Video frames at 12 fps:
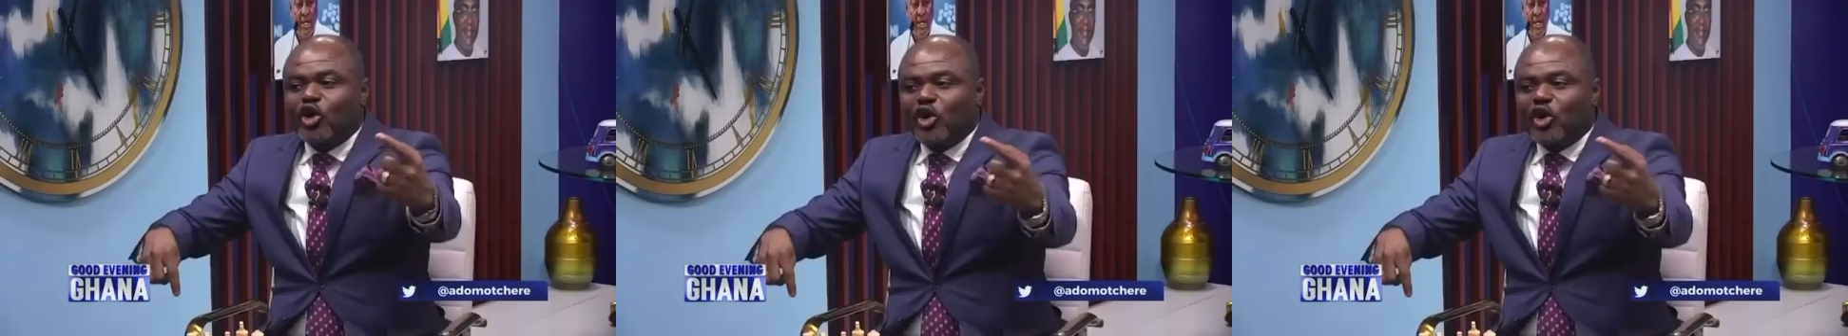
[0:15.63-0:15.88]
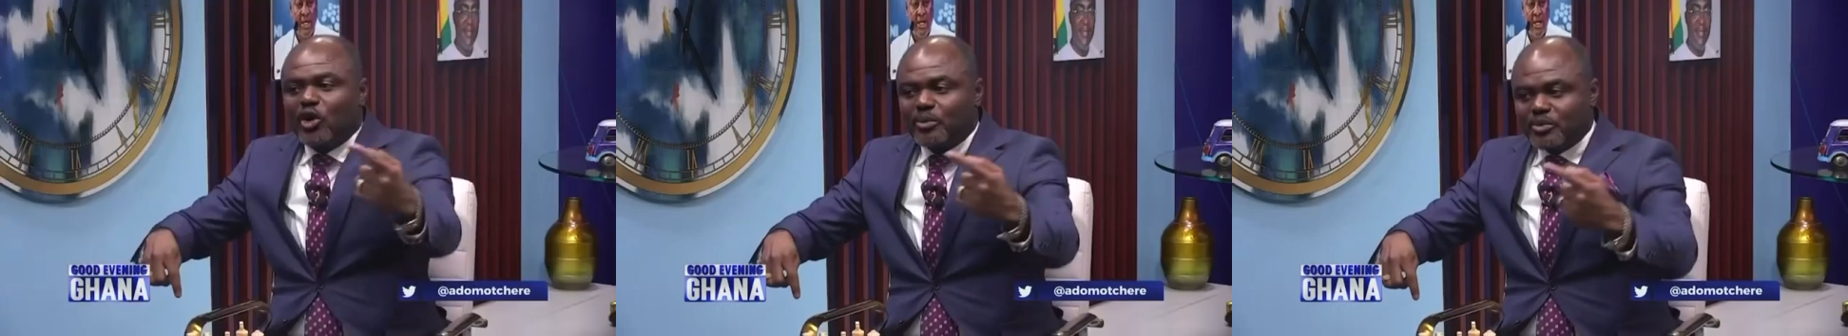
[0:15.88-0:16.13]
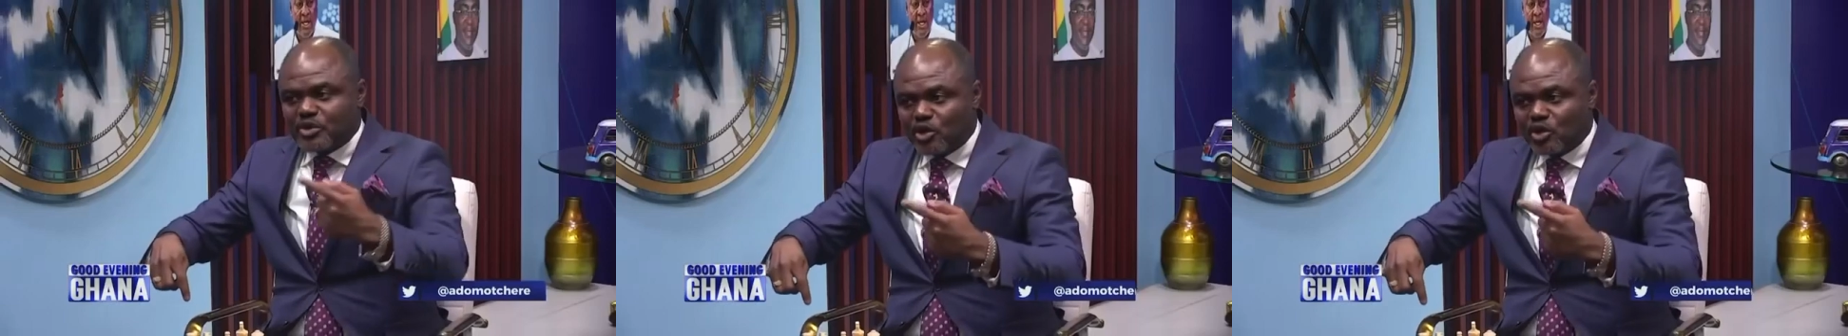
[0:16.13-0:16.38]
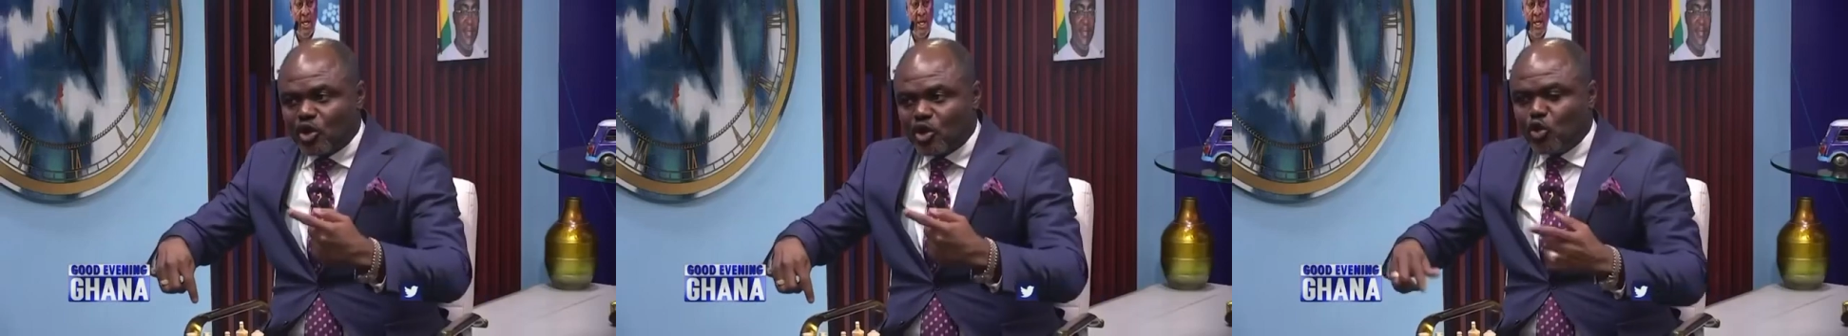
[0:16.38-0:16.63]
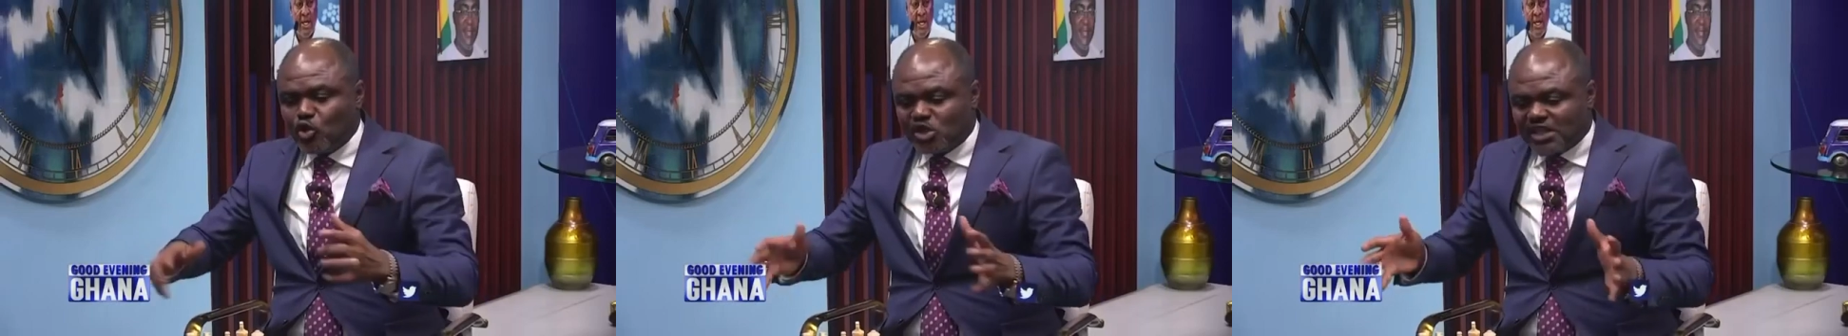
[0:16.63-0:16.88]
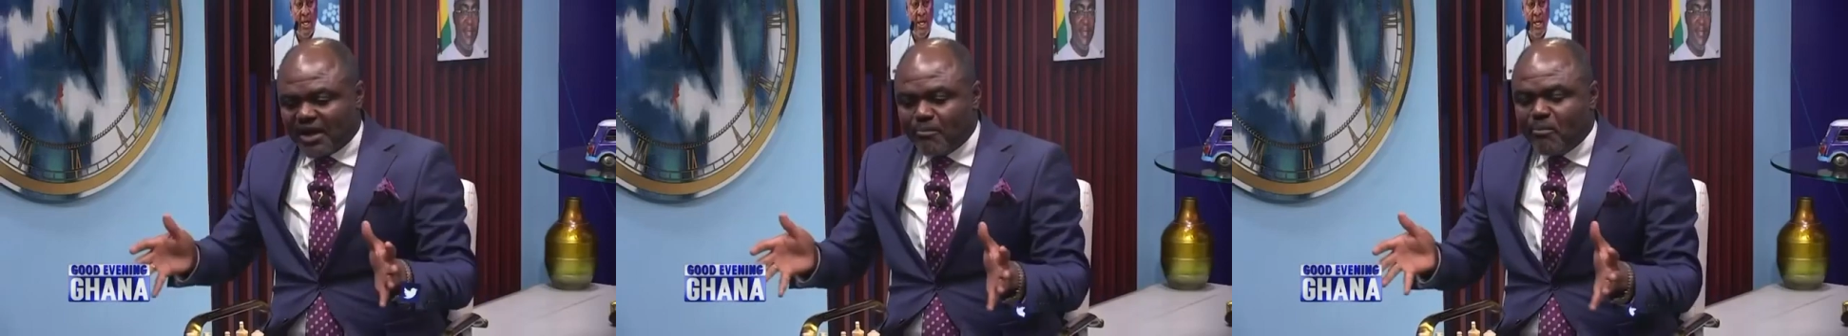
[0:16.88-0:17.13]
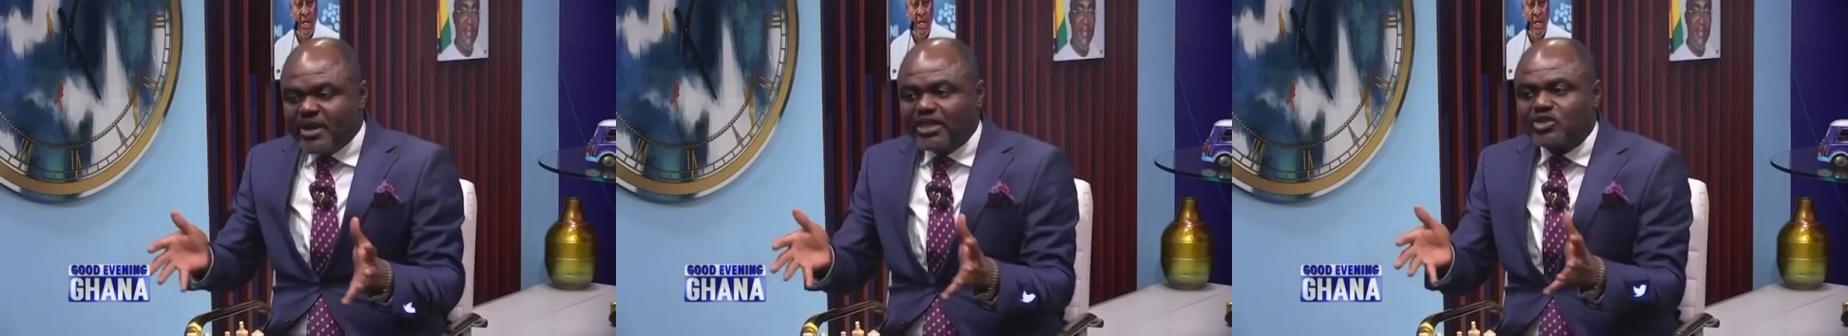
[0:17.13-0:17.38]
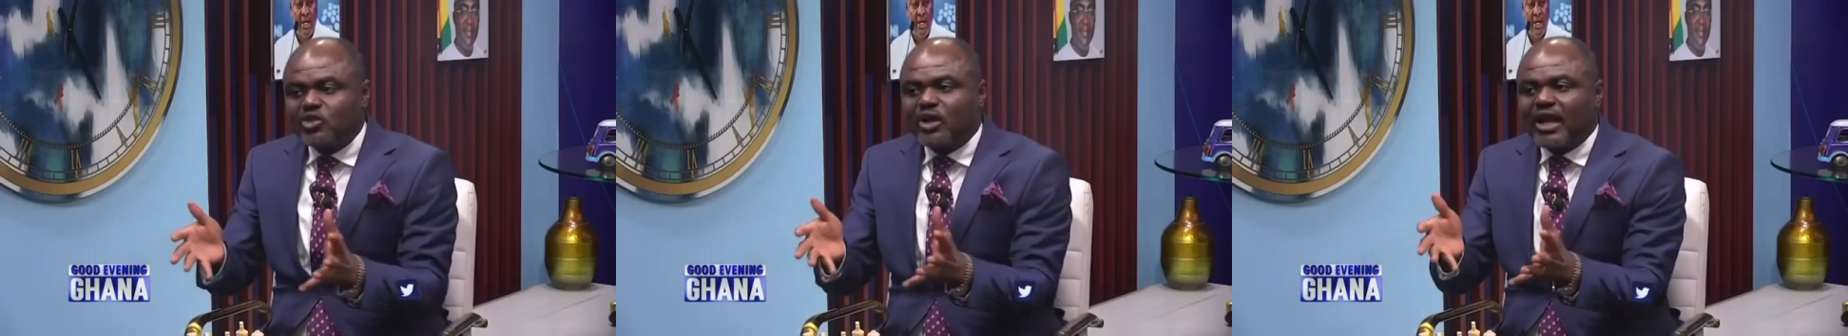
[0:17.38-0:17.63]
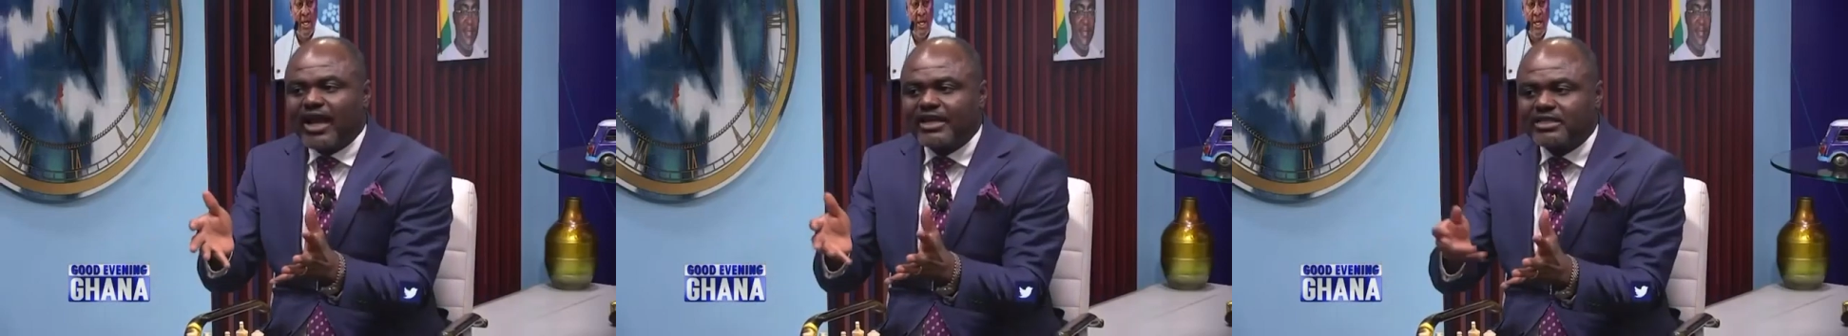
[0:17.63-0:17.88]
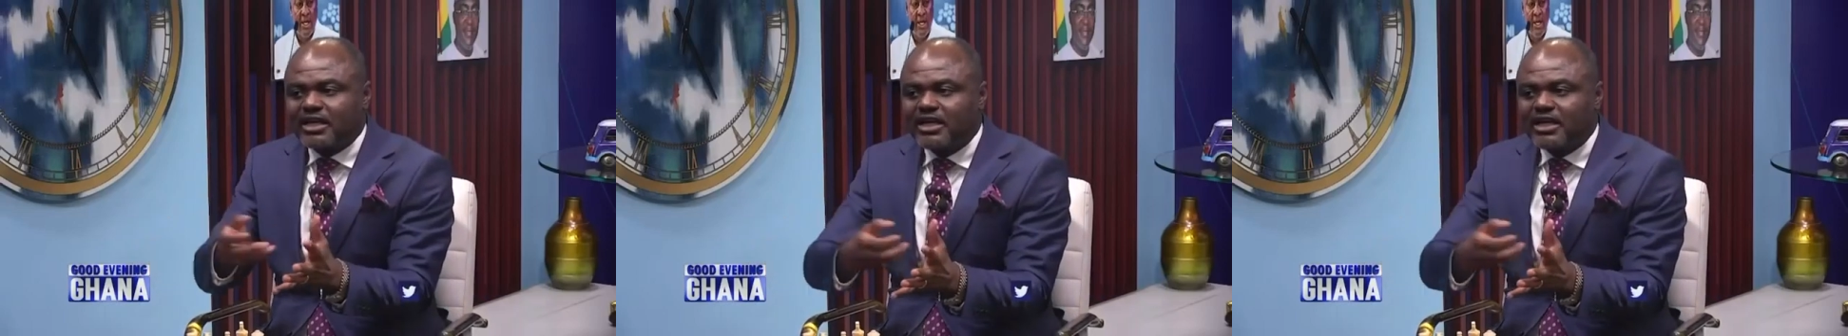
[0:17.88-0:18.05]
comes, who shall bring to light